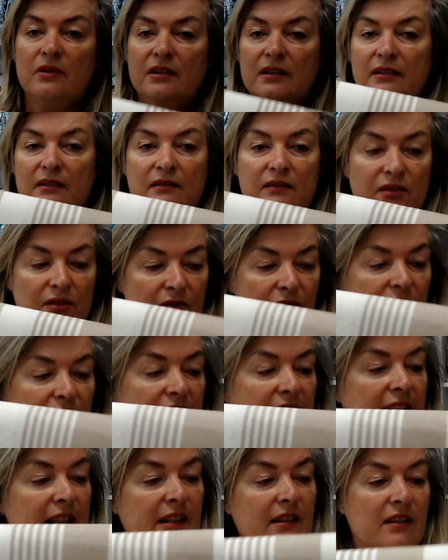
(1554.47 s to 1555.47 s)
sort of
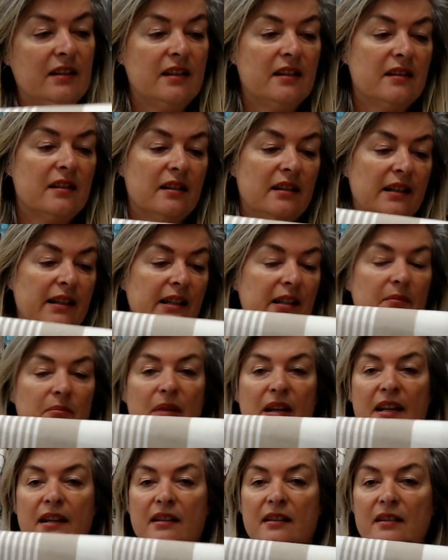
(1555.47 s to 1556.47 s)
linen, this is a linen
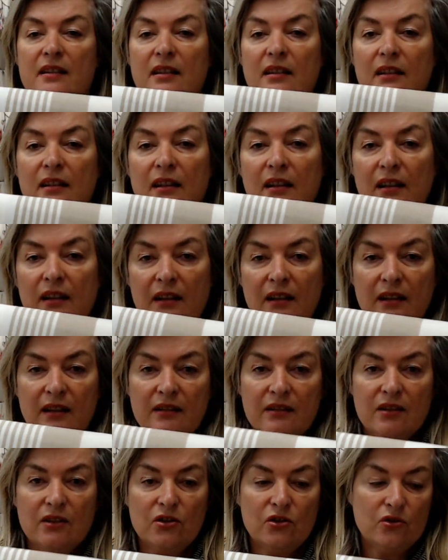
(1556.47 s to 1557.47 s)
mix, is a
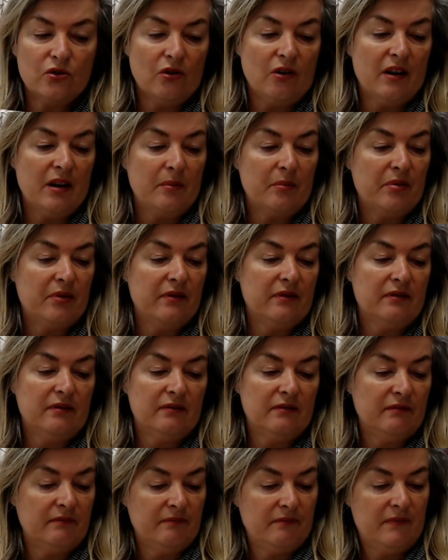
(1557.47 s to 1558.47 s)
stripe.
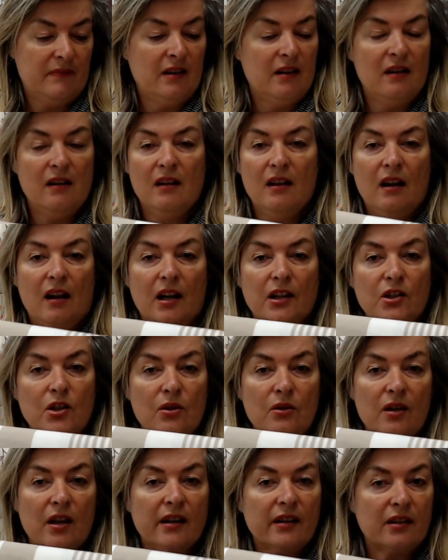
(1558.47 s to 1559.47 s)
I do
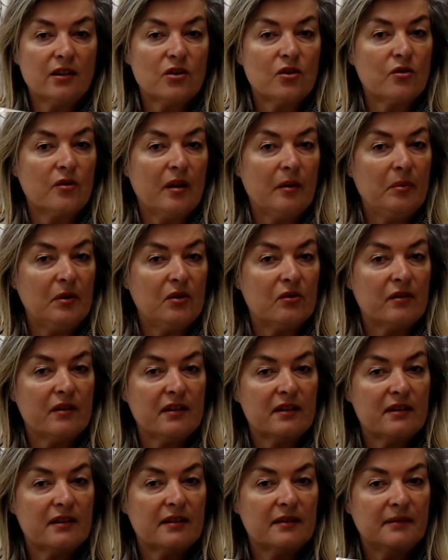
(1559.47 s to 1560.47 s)
like a stripy dress.